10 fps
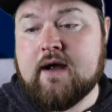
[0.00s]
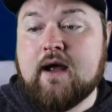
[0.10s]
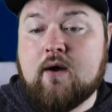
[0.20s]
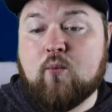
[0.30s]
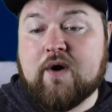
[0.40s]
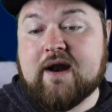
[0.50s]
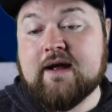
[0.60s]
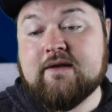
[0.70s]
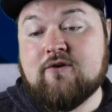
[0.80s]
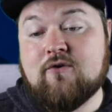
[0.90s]
When
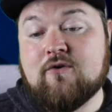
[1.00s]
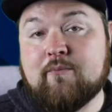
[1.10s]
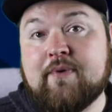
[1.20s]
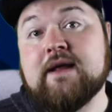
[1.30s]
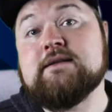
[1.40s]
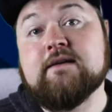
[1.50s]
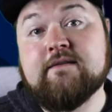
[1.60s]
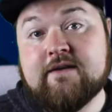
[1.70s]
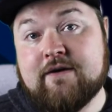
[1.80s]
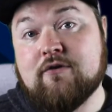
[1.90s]
I got Penn
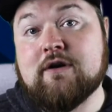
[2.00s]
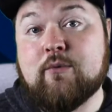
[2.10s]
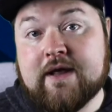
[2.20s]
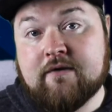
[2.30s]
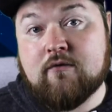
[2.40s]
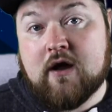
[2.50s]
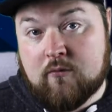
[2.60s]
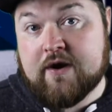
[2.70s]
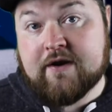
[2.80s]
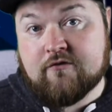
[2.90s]
City on a
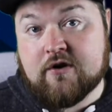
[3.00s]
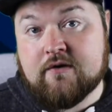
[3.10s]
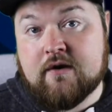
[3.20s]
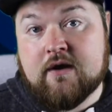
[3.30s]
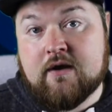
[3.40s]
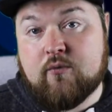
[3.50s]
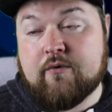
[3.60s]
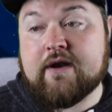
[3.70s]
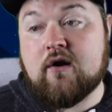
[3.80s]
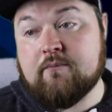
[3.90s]
winning run, we
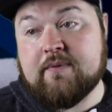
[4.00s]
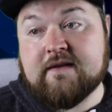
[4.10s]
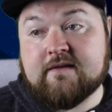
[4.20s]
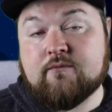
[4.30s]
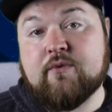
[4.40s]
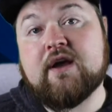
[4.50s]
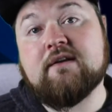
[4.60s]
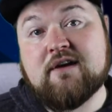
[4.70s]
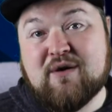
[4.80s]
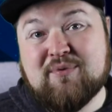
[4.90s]
went unbeaten, we had a
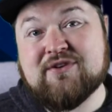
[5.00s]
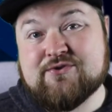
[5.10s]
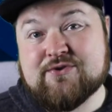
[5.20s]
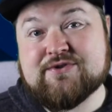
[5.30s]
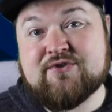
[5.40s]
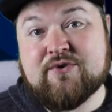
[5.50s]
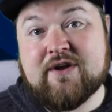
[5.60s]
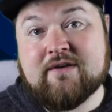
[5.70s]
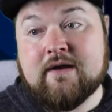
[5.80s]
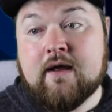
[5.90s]
couple of draws thrown
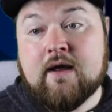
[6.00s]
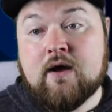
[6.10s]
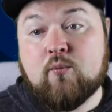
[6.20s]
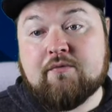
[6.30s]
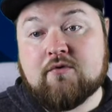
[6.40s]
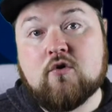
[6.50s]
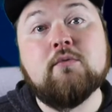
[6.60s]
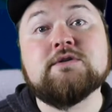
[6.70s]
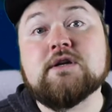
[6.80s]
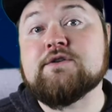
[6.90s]
in, we were
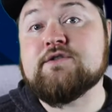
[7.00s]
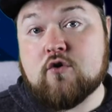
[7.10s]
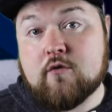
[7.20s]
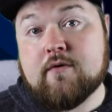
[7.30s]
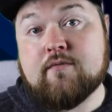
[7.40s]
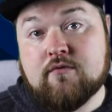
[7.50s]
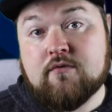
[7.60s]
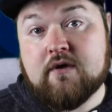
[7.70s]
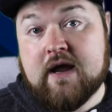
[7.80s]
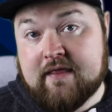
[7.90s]
almost unstoppable
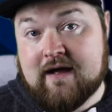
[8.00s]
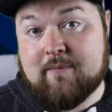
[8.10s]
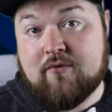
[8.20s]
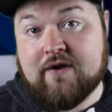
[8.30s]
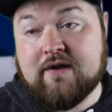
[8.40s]
at that point.